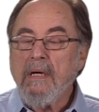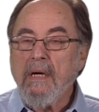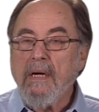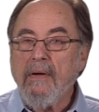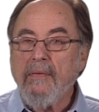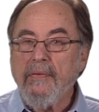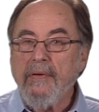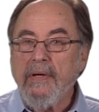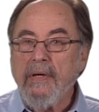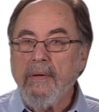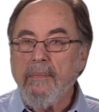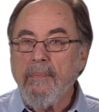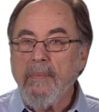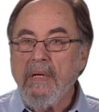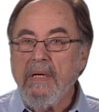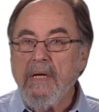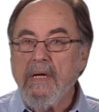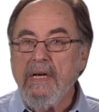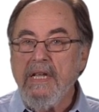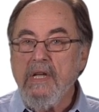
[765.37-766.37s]
of a,
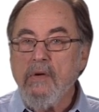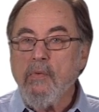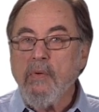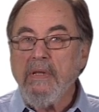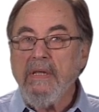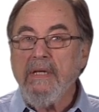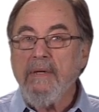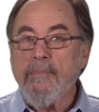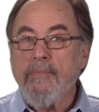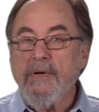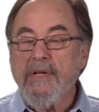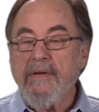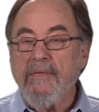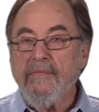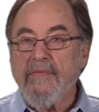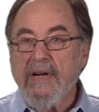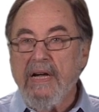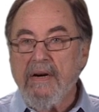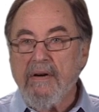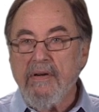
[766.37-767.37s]
an
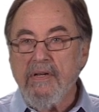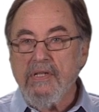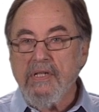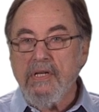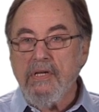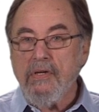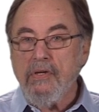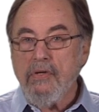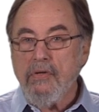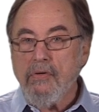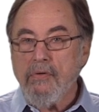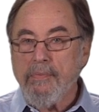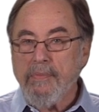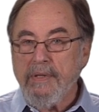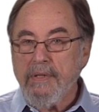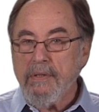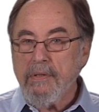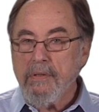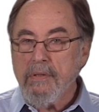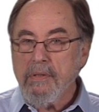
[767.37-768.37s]
equilibrium virus in
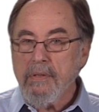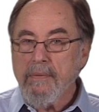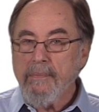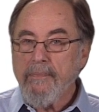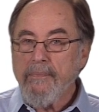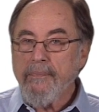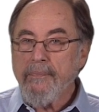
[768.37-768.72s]
humans.